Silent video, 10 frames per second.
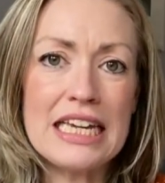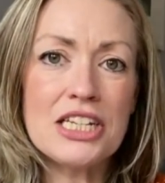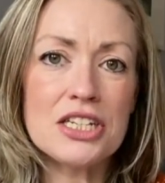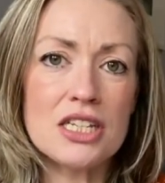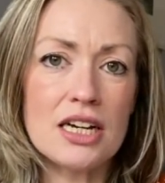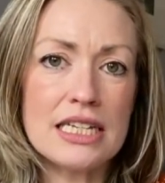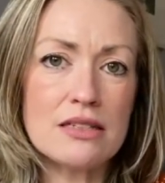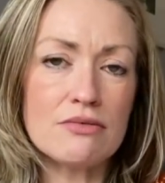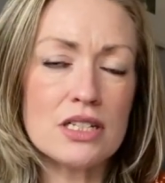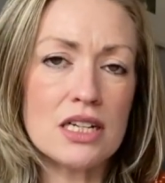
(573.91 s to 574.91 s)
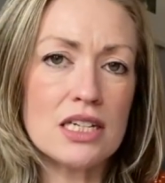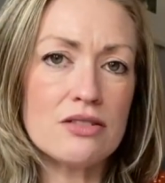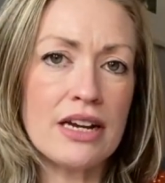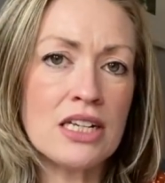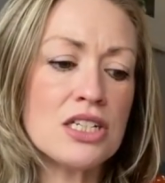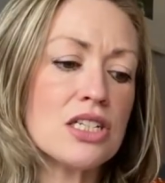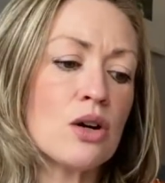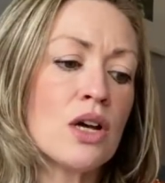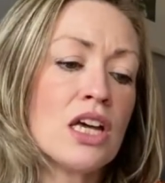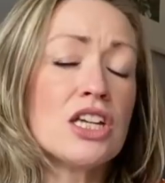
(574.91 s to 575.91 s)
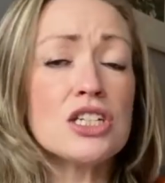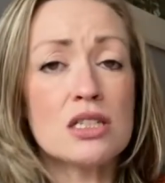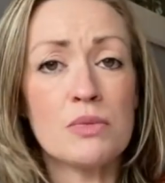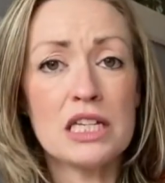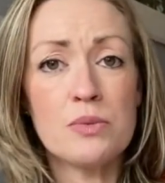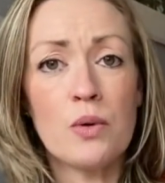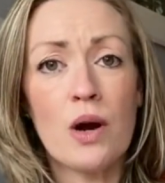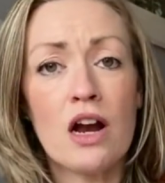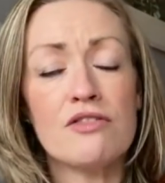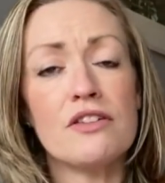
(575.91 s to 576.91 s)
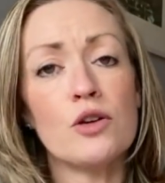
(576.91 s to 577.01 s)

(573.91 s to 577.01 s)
each size range. So just something to be aware of.